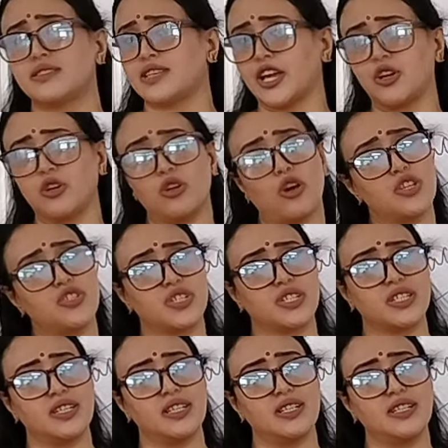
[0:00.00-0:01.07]

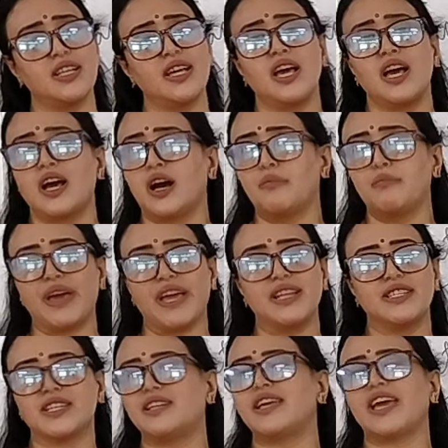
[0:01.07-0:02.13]
psychological,
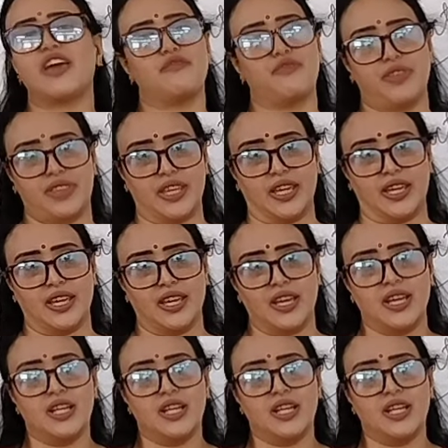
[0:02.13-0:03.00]
mental, everything.